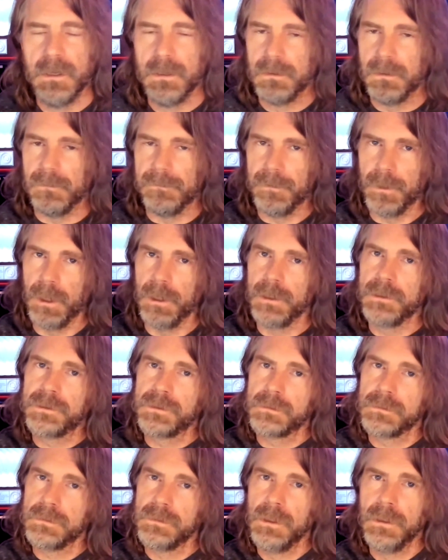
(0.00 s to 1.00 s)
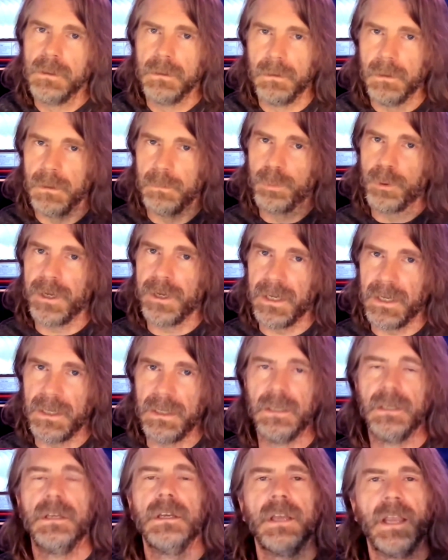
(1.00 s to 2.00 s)
the verse, the
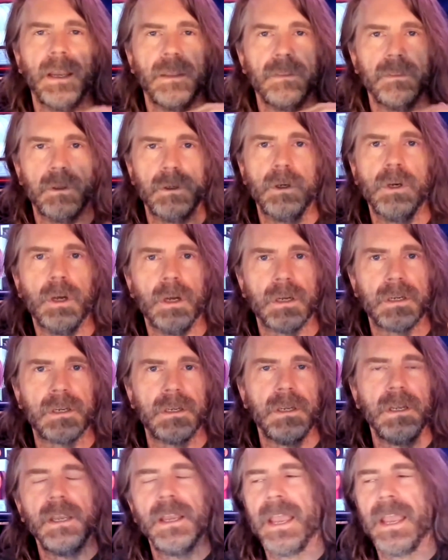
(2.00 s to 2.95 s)
pre, and the hook.